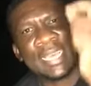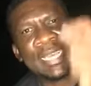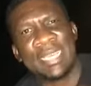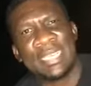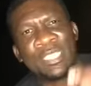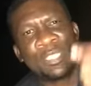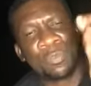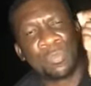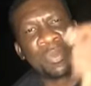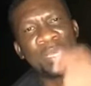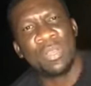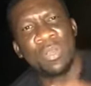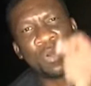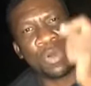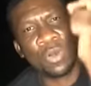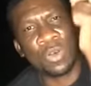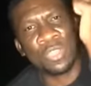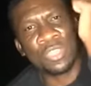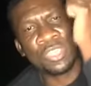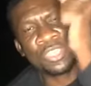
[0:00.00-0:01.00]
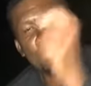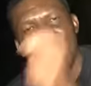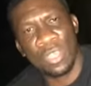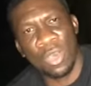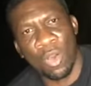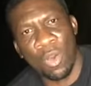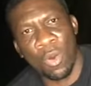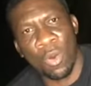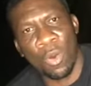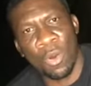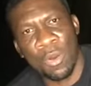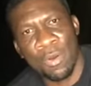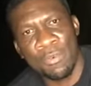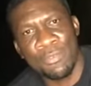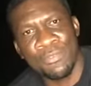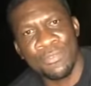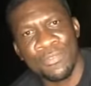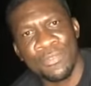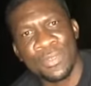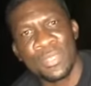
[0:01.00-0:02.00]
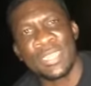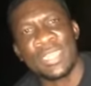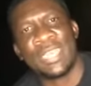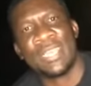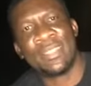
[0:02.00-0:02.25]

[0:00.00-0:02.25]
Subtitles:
is because of